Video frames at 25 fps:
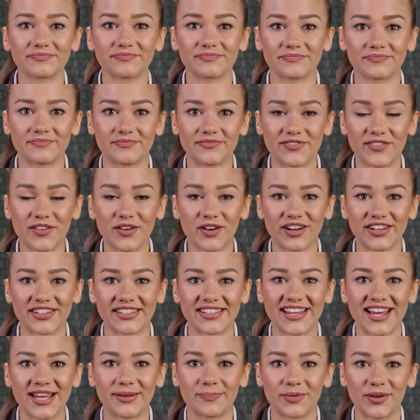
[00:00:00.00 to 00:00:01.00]
For
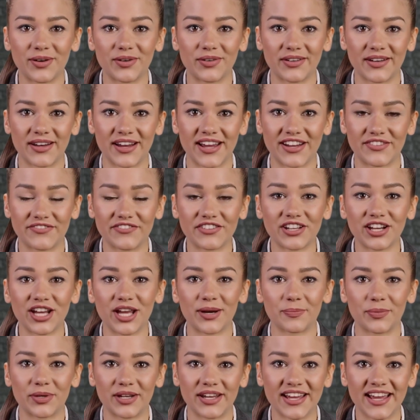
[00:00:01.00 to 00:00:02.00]
example, if a
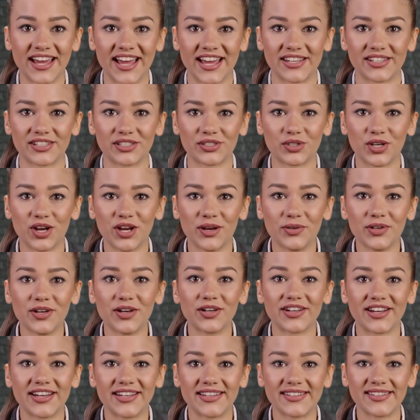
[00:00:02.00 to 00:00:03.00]
company has strong
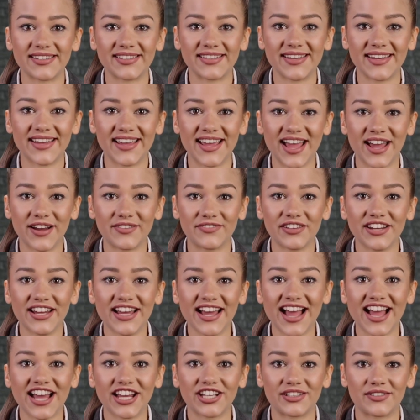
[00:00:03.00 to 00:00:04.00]
earnings, healthy
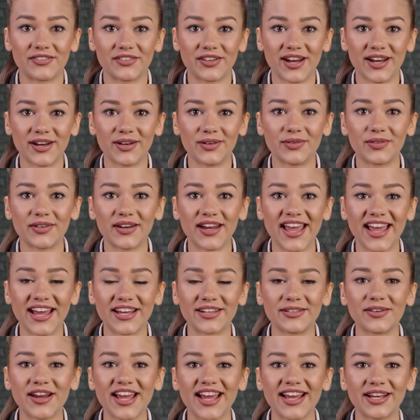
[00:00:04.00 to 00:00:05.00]
cash flow,
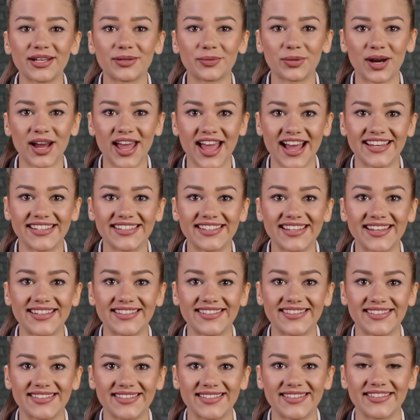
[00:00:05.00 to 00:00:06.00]
and valuable
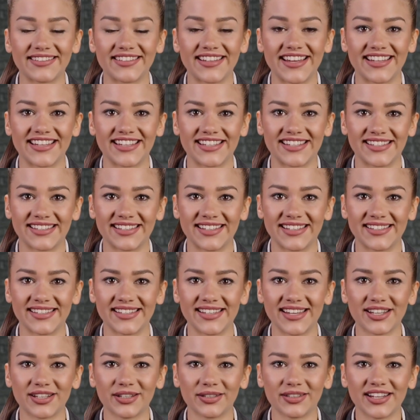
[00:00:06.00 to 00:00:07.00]
assets, then it is
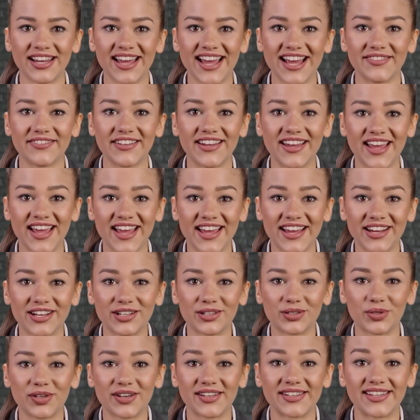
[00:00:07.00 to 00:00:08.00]
considered to have a high
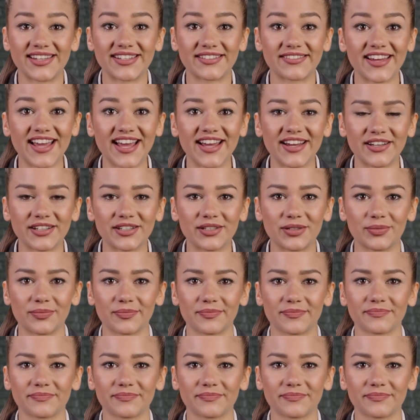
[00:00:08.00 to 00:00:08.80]
intrinsic value.